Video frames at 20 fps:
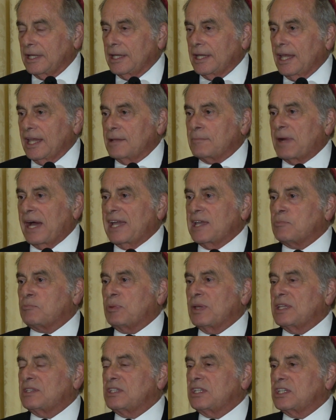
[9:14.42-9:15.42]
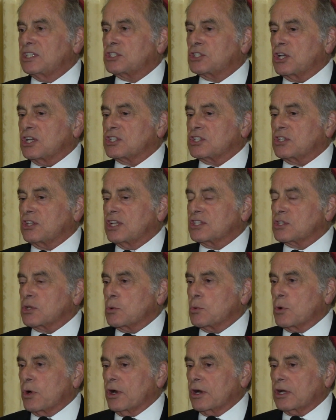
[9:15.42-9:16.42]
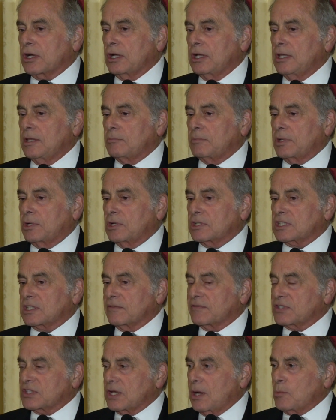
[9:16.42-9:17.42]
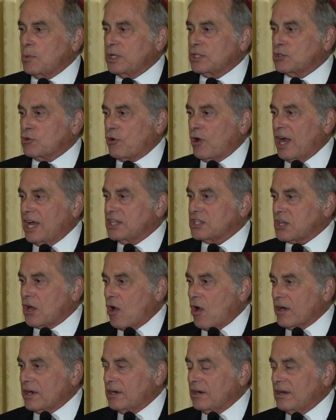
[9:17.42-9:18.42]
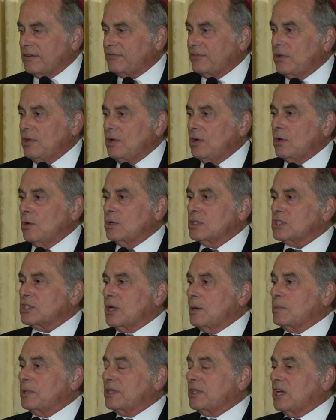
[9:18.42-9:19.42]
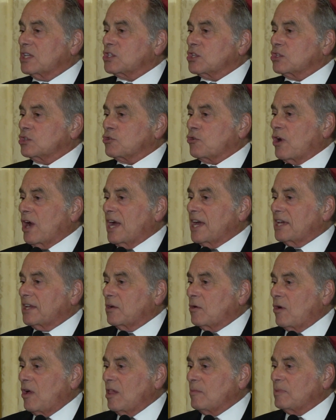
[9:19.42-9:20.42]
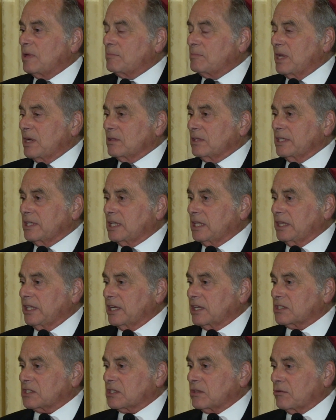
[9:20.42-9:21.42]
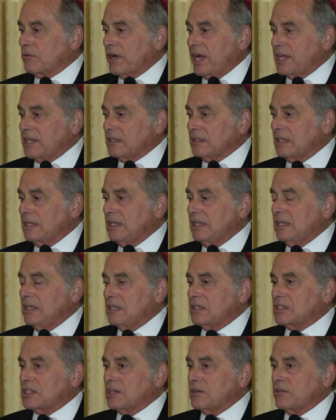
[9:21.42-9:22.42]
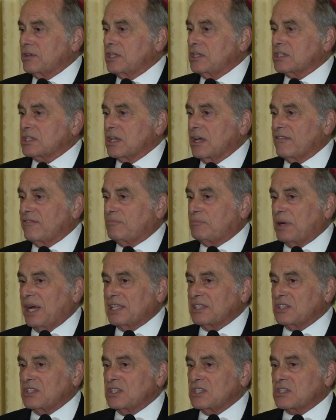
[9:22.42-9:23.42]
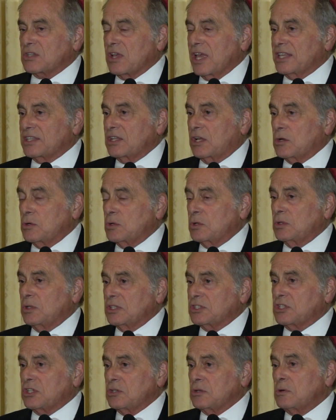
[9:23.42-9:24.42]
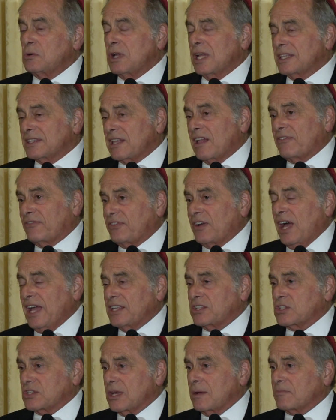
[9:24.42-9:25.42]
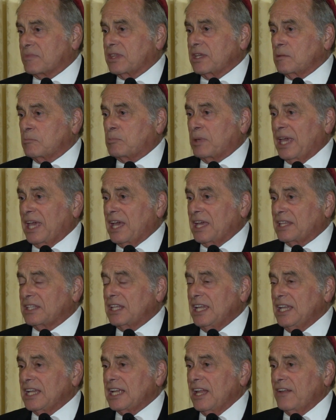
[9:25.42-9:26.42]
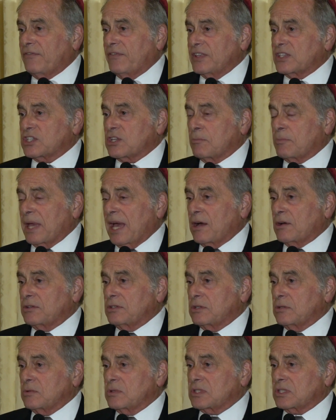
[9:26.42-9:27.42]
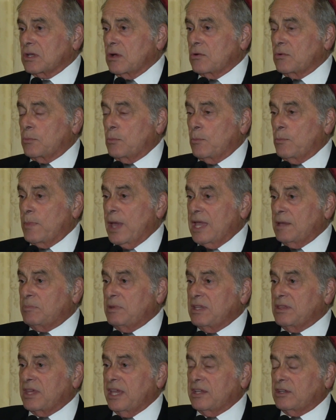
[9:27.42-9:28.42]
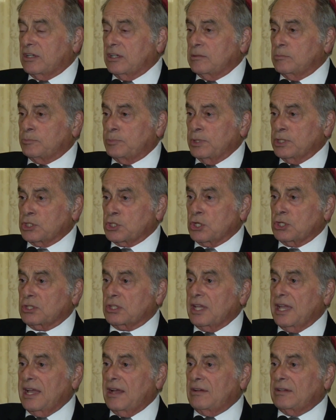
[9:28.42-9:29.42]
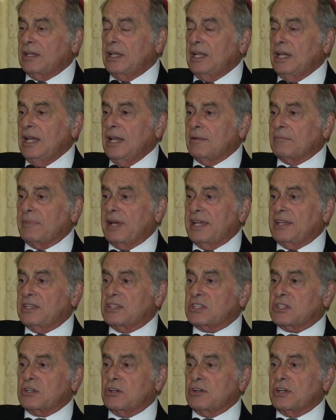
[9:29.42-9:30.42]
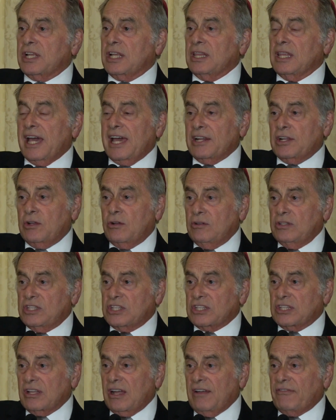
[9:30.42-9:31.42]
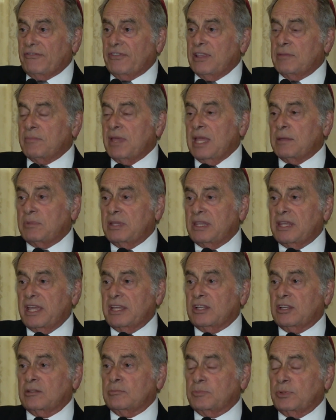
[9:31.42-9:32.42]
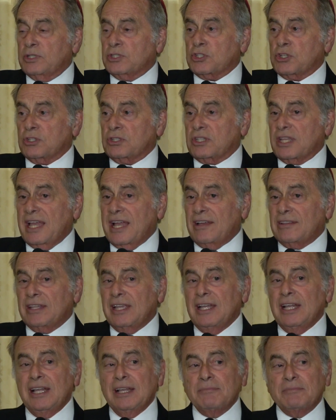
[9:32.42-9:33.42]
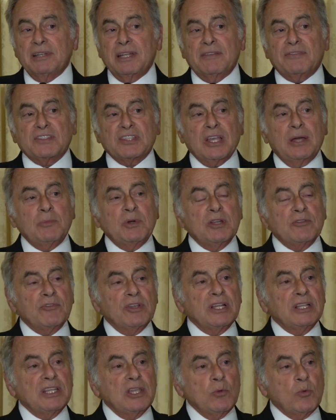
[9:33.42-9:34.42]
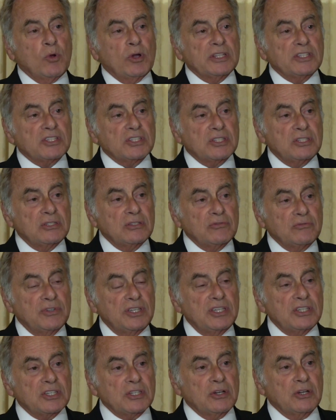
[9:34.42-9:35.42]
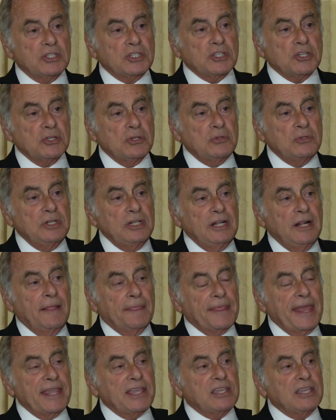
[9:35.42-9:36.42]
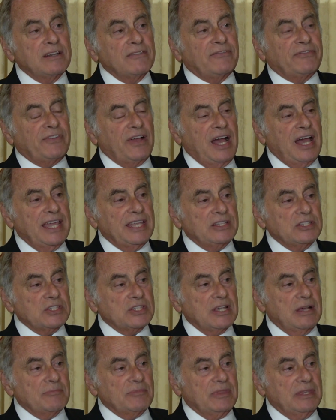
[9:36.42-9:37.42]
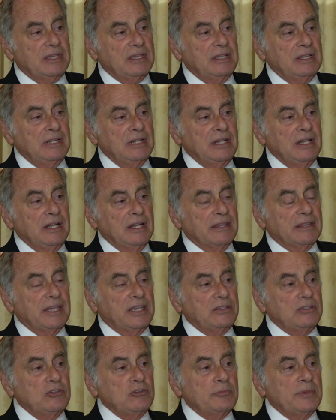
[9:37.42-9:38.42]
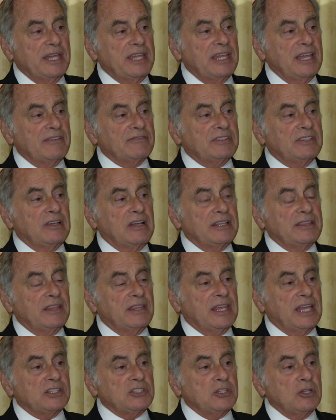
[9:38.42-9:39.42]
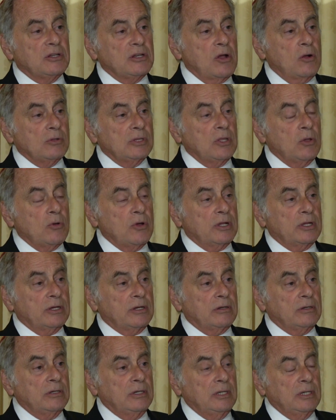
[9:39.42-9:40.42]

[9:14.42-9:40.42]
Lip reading: In my opinion, it just doesn't work, because if someone tries hard enough, or someone doesn't try at all but merely clicks the right series of buttons and Googles you, they'll find something bad if it's about you. So maybe they can push it down by inserting a lot of good stuff, and maybe they can push it down. But if someone really wants to research you, they can find something that you may have done that you're no longer